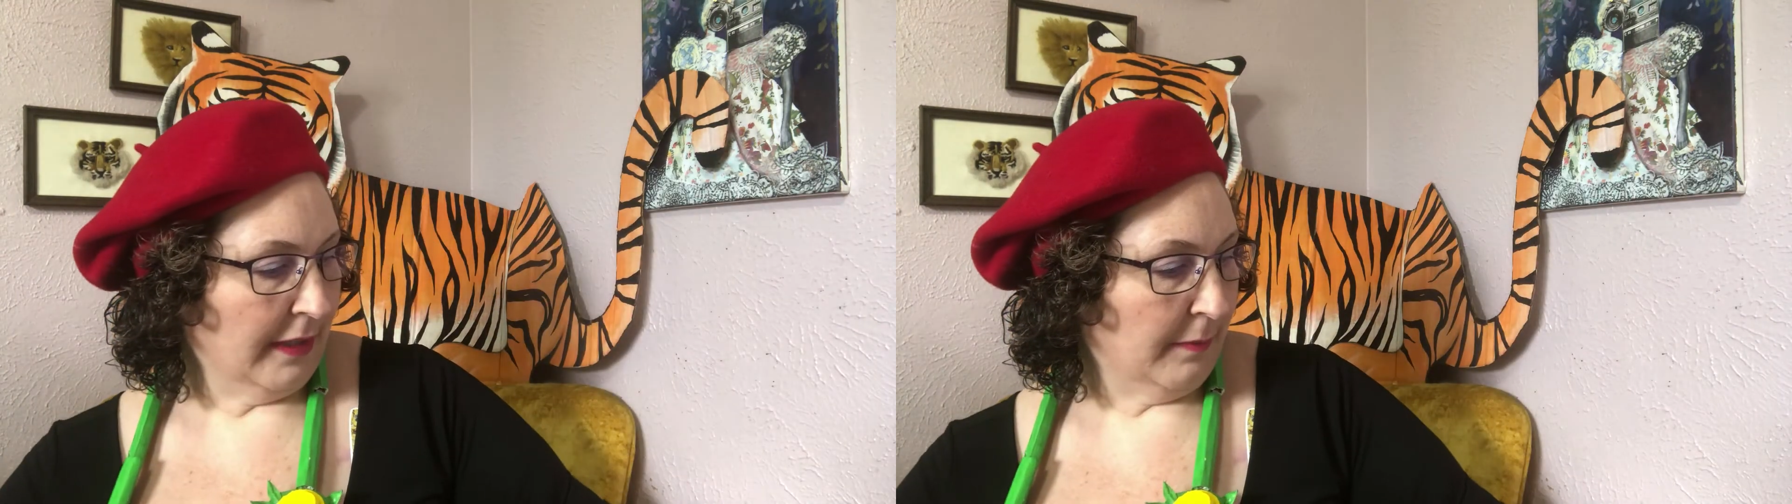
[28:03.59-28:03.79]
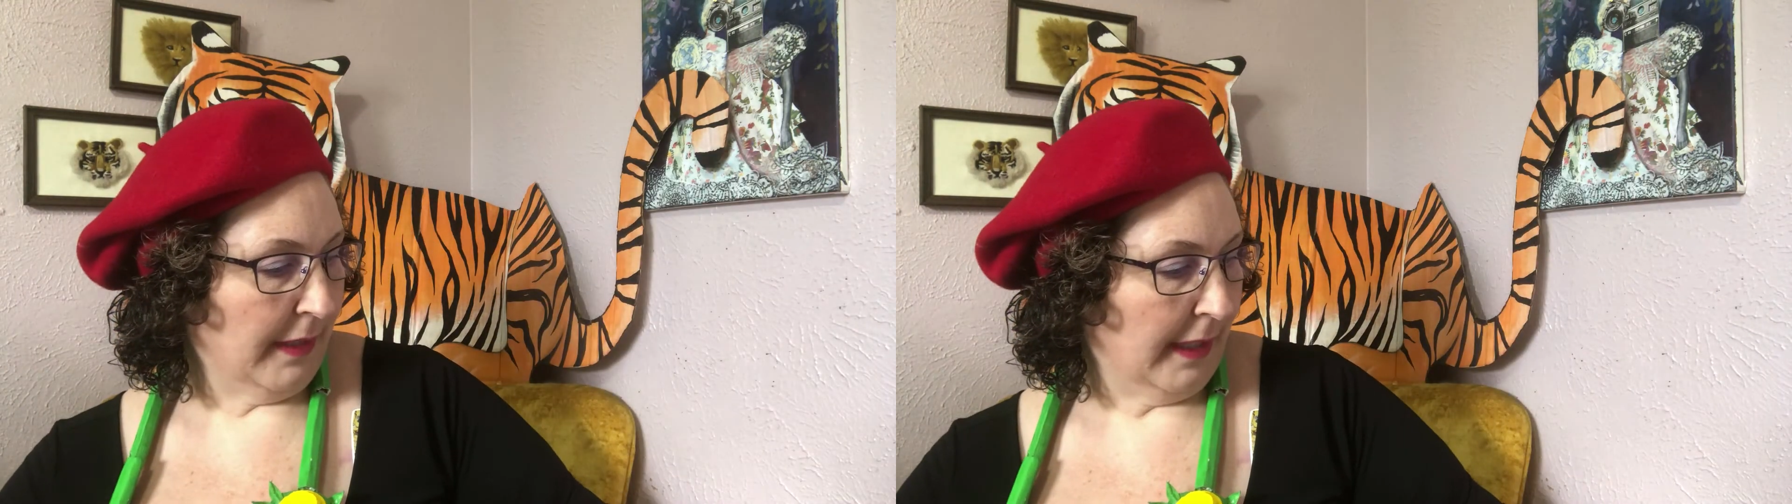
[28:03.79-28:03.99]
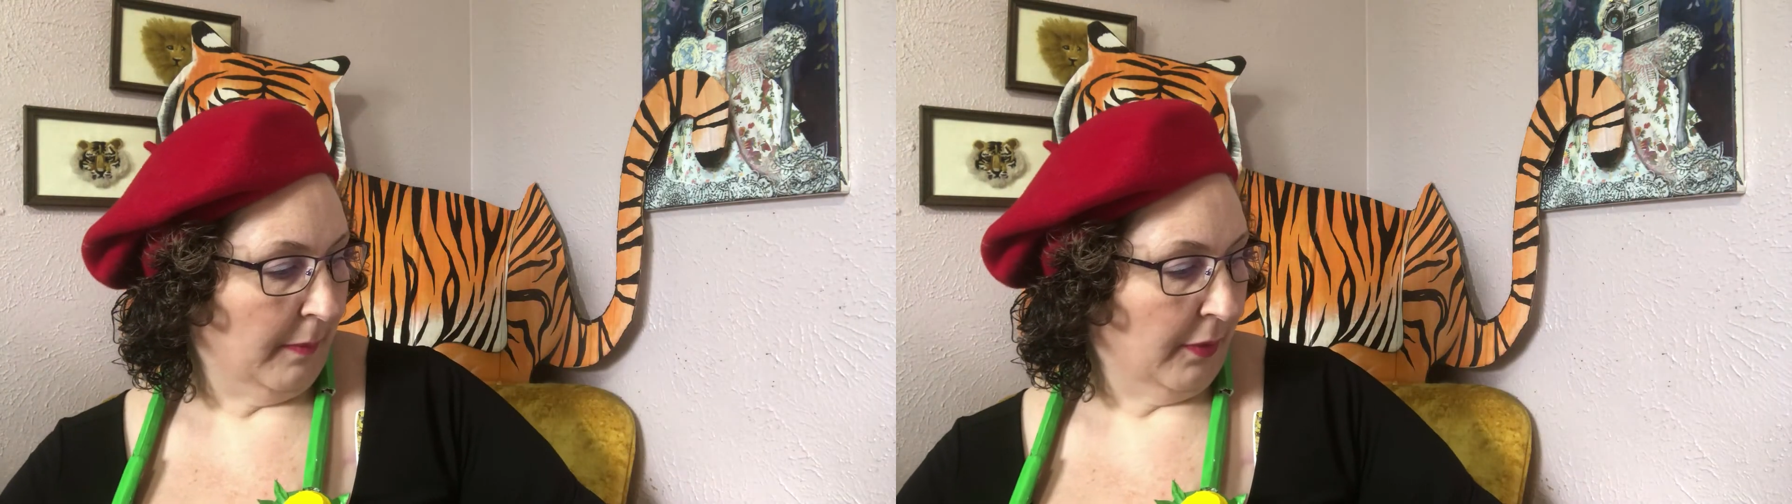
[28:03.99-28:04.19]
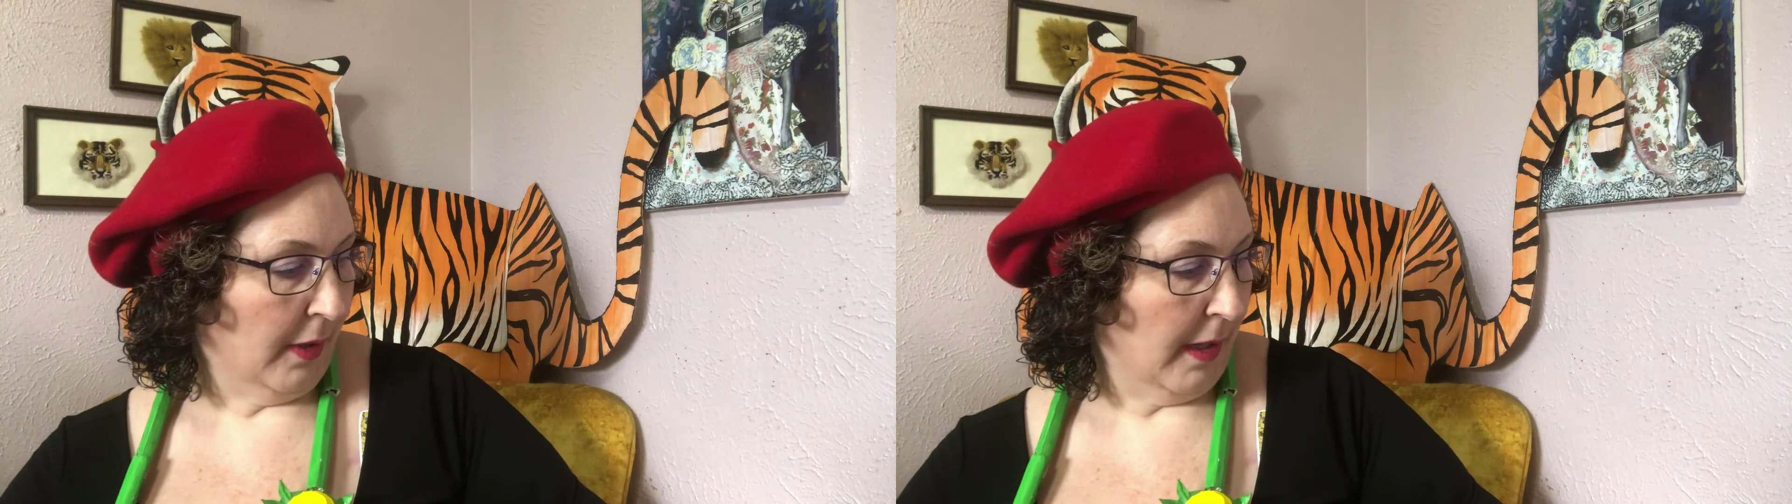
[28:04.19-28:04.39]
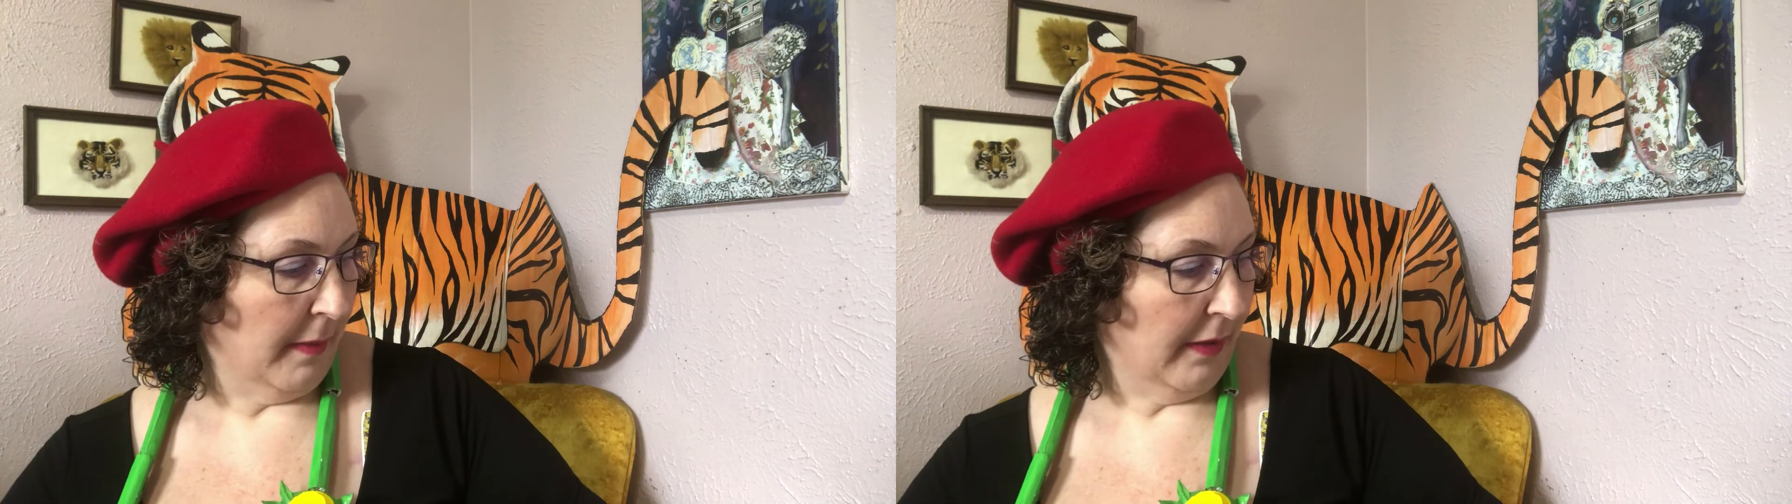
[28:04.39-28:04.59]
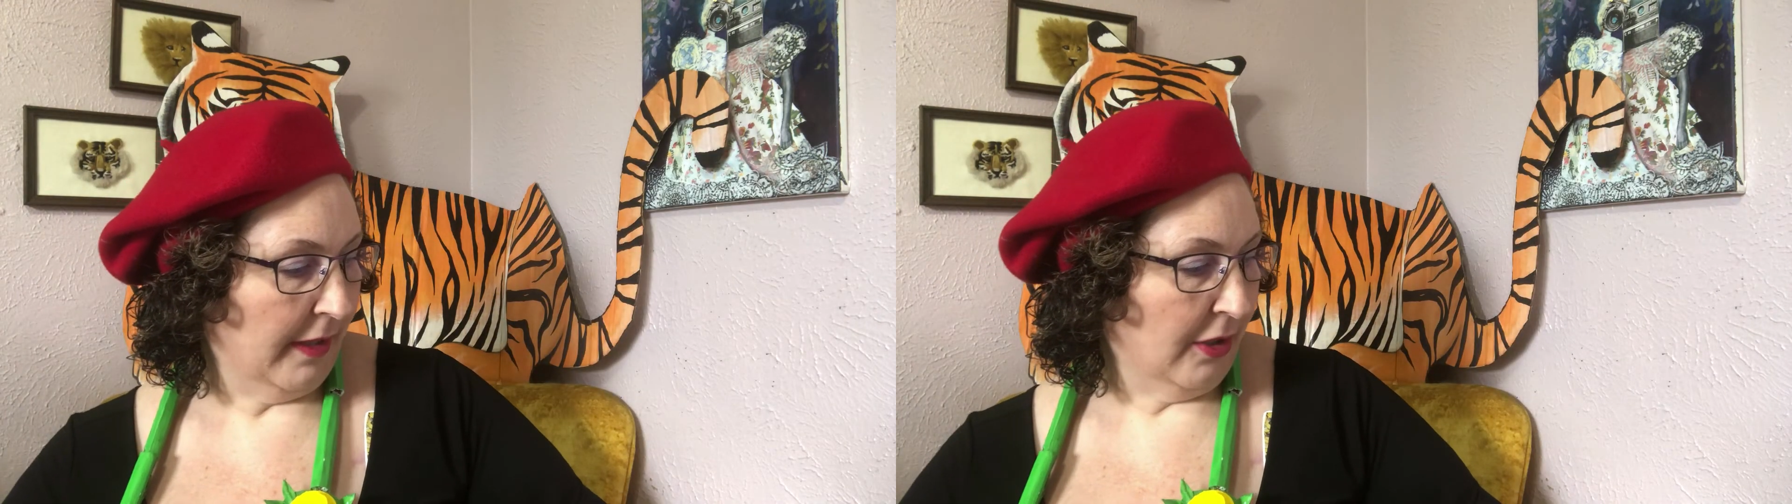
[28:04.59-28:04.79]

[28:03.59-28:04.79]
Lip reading: to be a primary